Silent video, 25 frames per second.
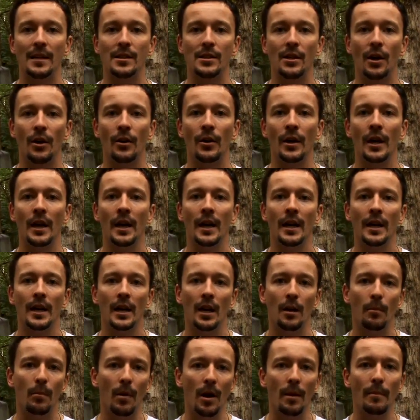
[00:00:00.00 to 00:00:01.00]
So you
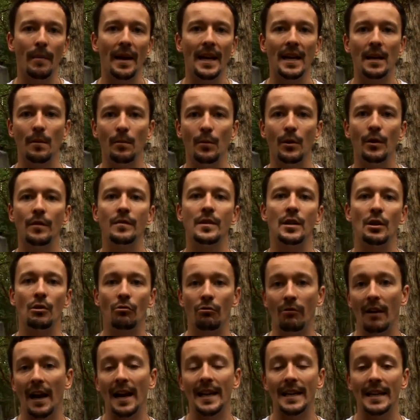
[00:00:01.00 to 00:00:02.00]
know, by making moves you
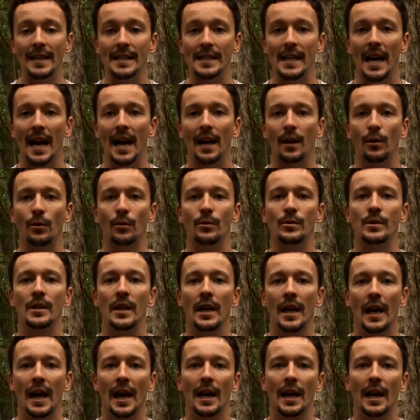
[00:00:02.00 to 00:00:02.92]
create these angles